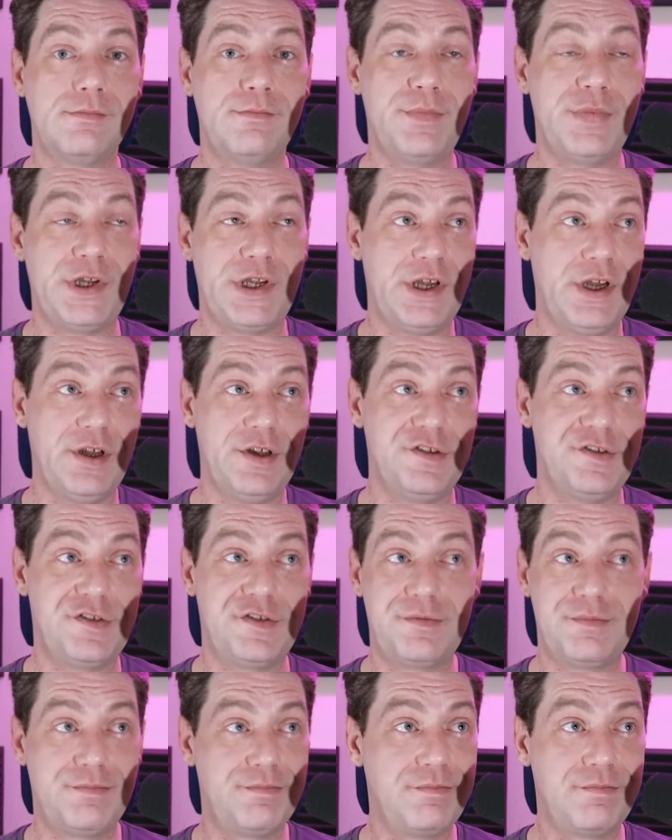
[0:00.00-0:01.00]

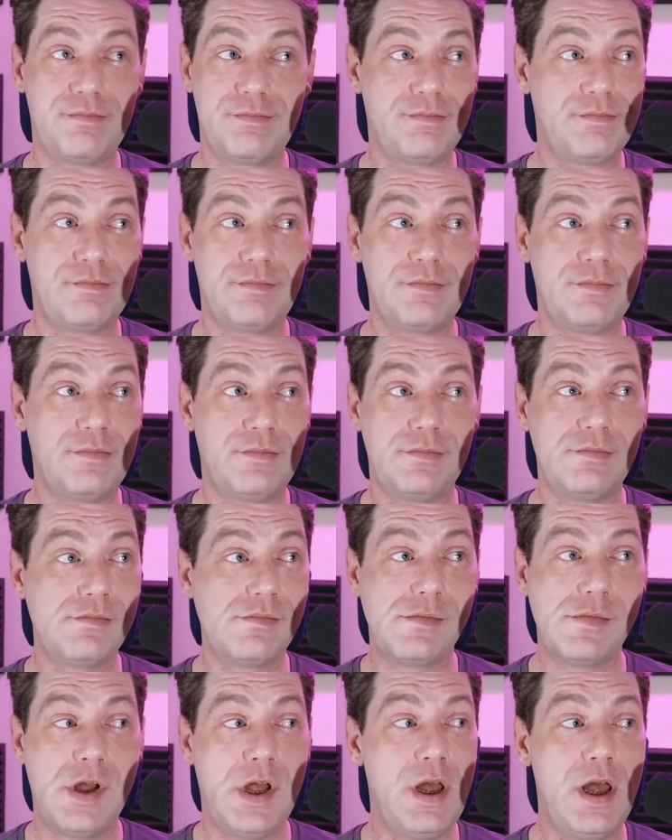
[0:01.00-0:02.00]
because
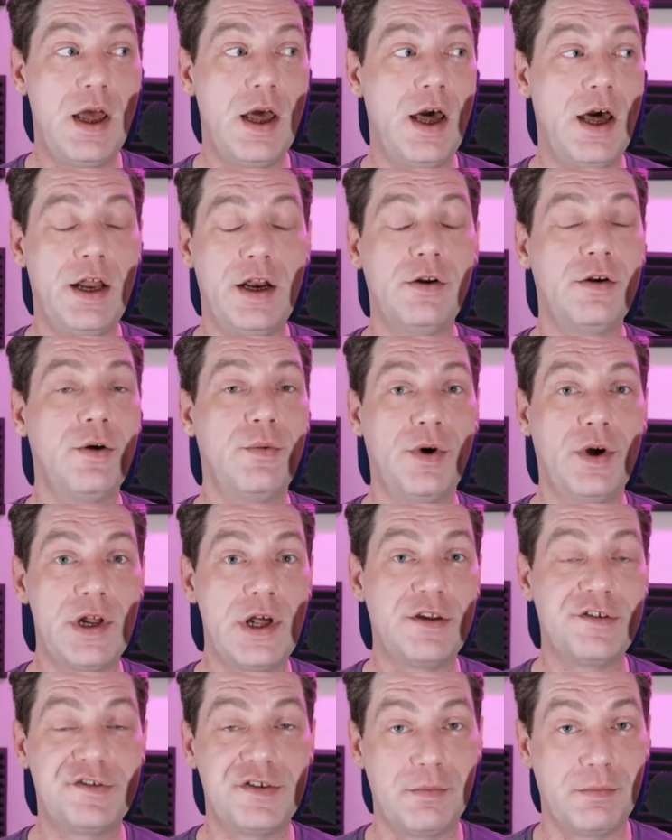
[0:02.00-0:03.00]
I don't know what
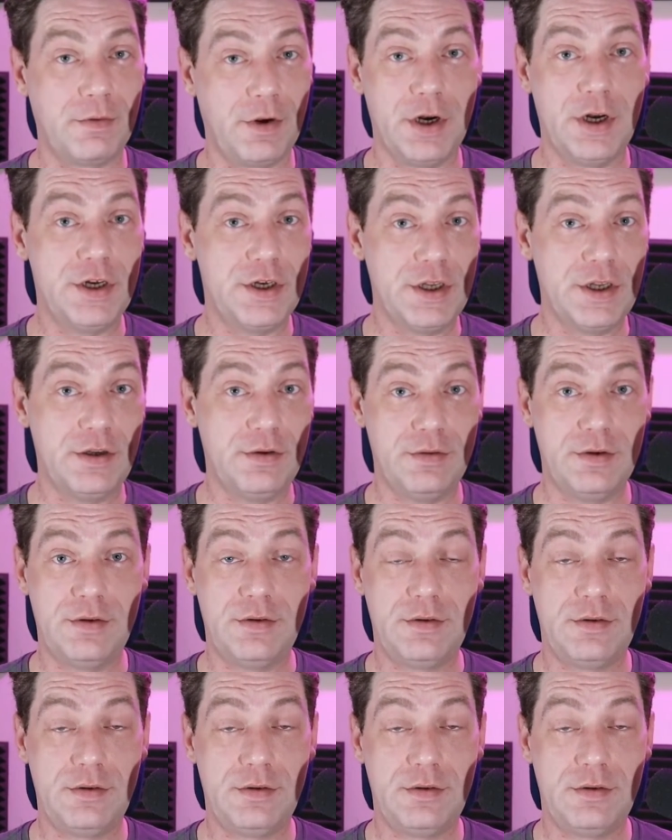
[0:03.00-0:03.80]
else I'm going to do.